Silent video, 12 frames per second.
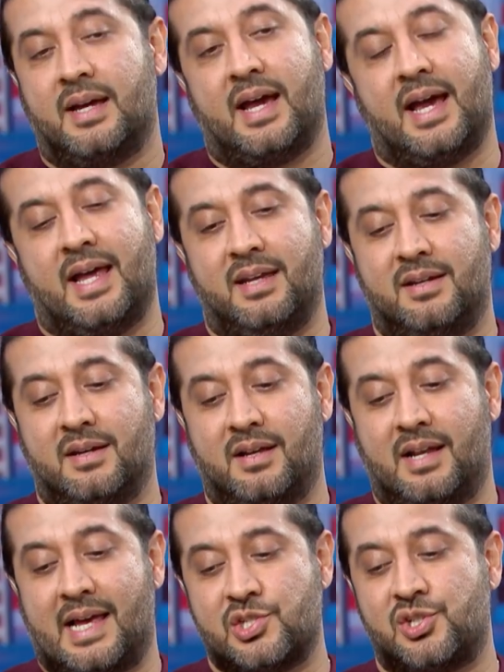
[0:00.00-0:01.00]
And
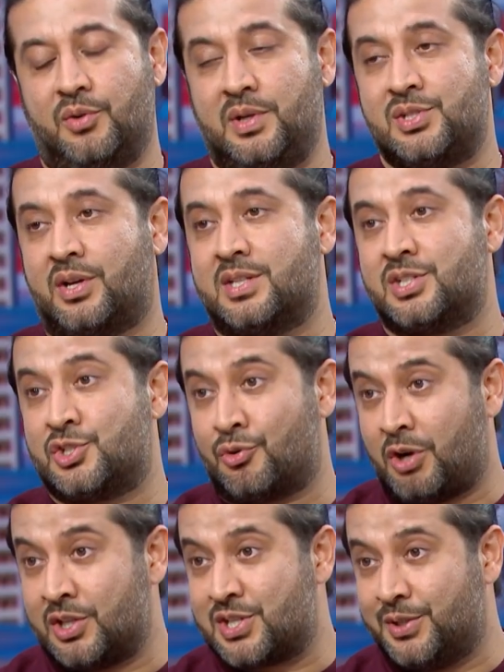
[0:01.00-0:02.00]
last year we took it to
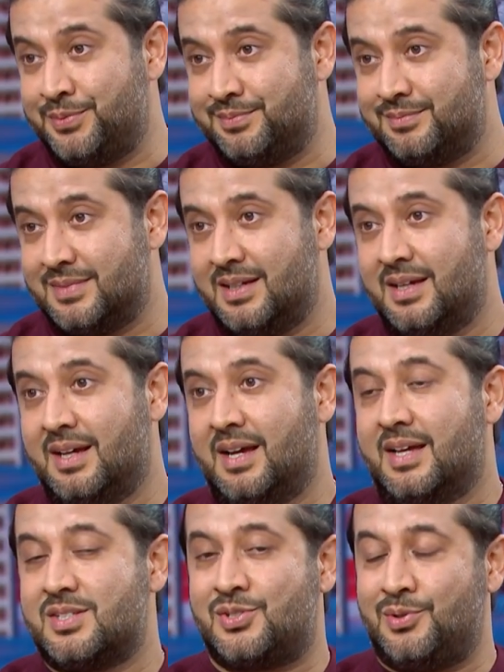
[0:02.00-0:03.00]
Toronto,
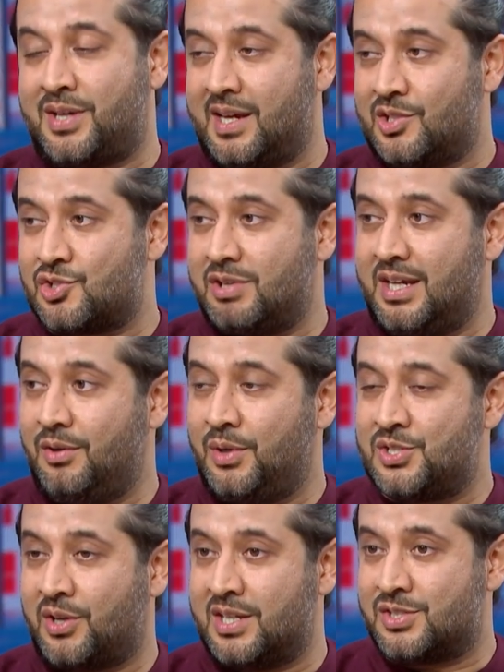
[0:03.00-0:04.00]
to King Street. We
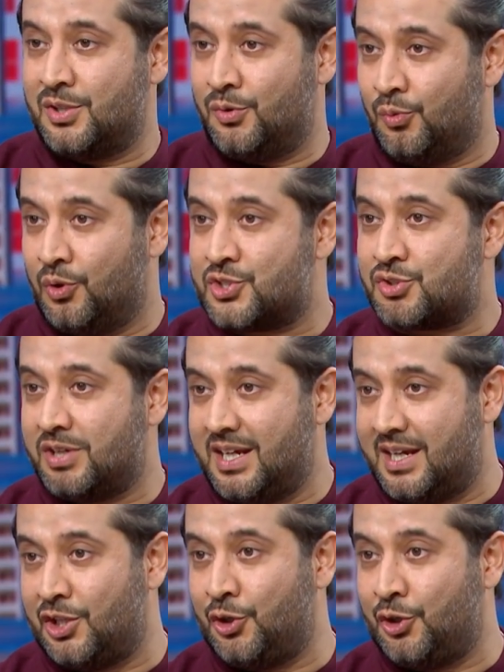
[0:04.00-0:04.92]
took it to Wall Street in New